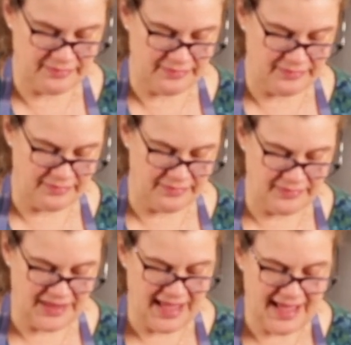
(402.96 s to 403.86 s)
So
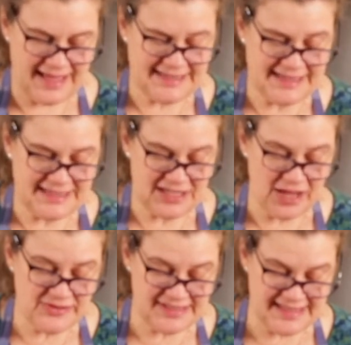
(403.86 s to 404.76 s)
scatter them
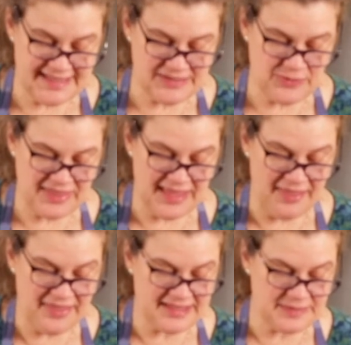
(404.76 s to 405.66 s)
evenly
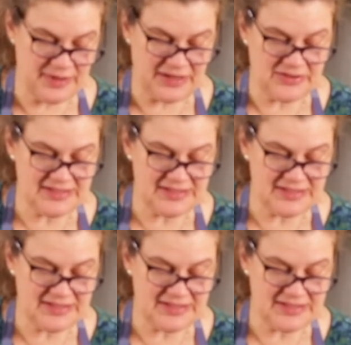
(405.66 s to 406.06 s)
over the top.